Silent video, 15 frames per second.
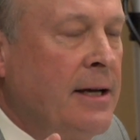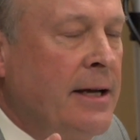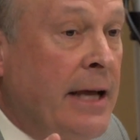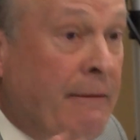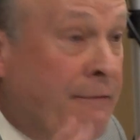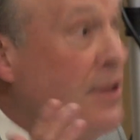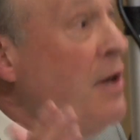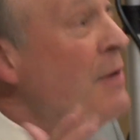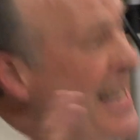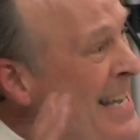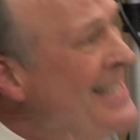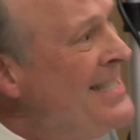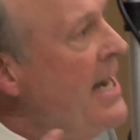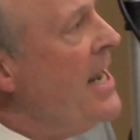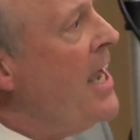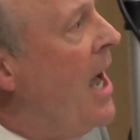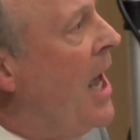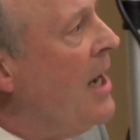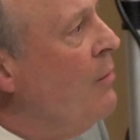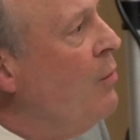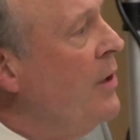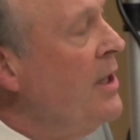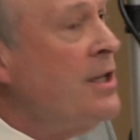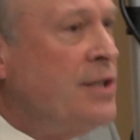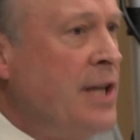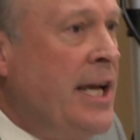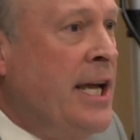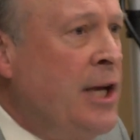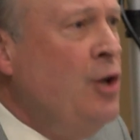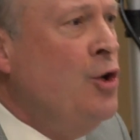If there is any Hollywood,
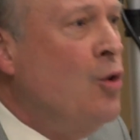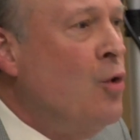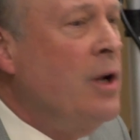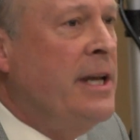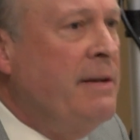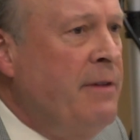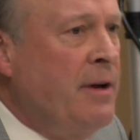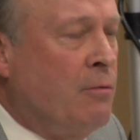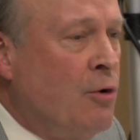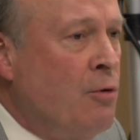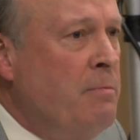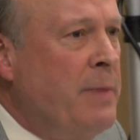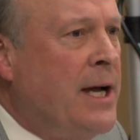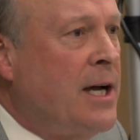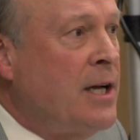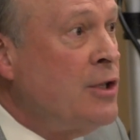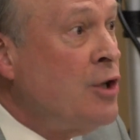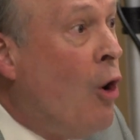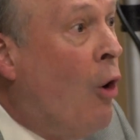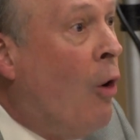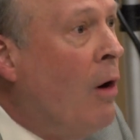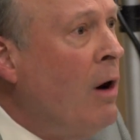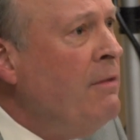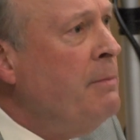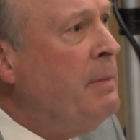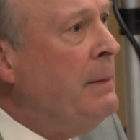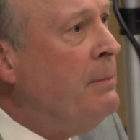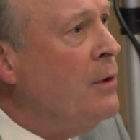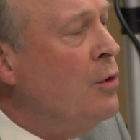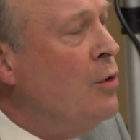it's in your living room, because all of the
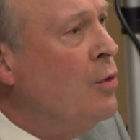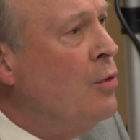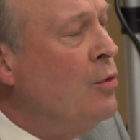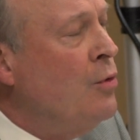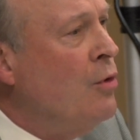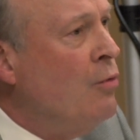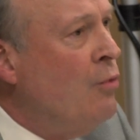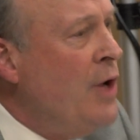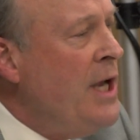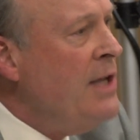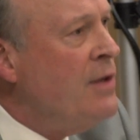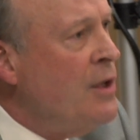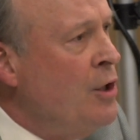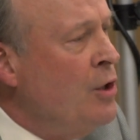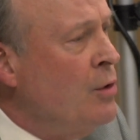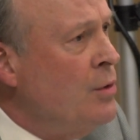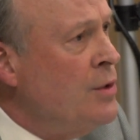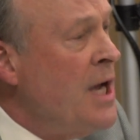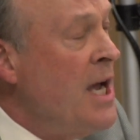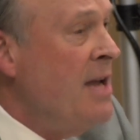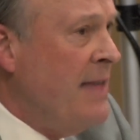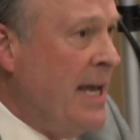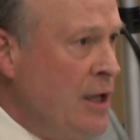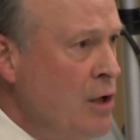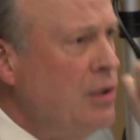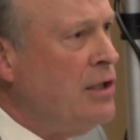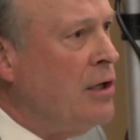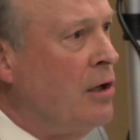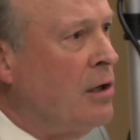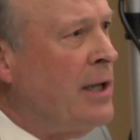people who read the news, they
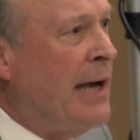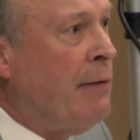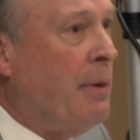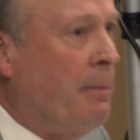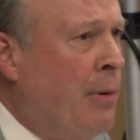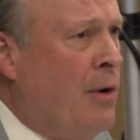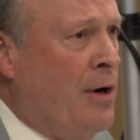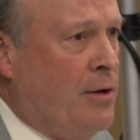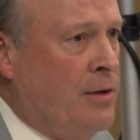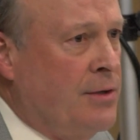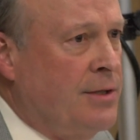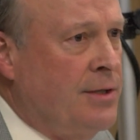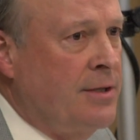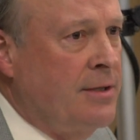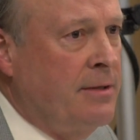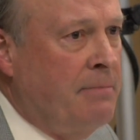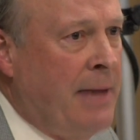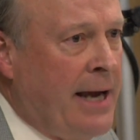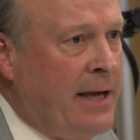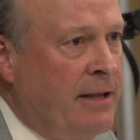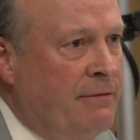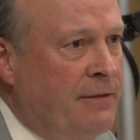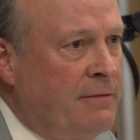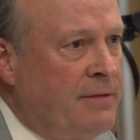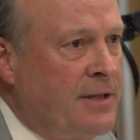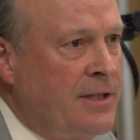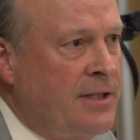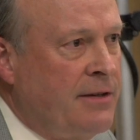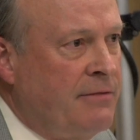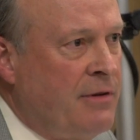used to look like reporters back in the
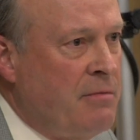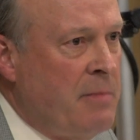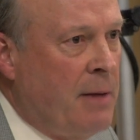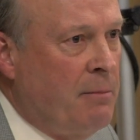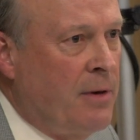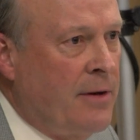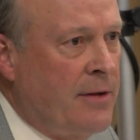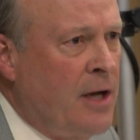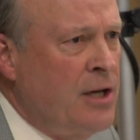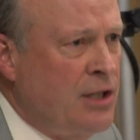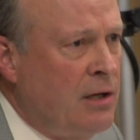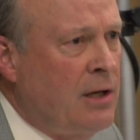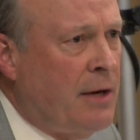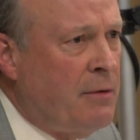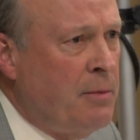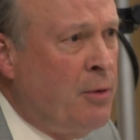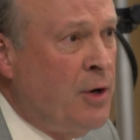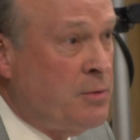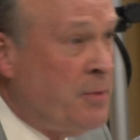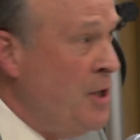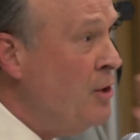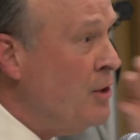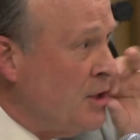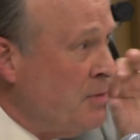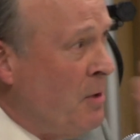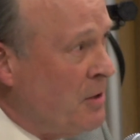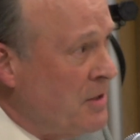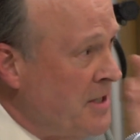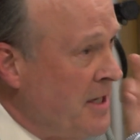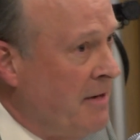50s, if you remember. They used to look like reporters when you could
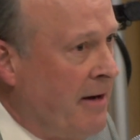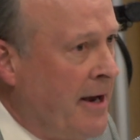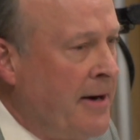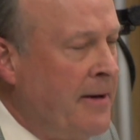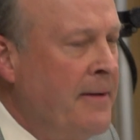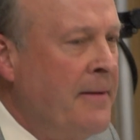smoke a cigarette.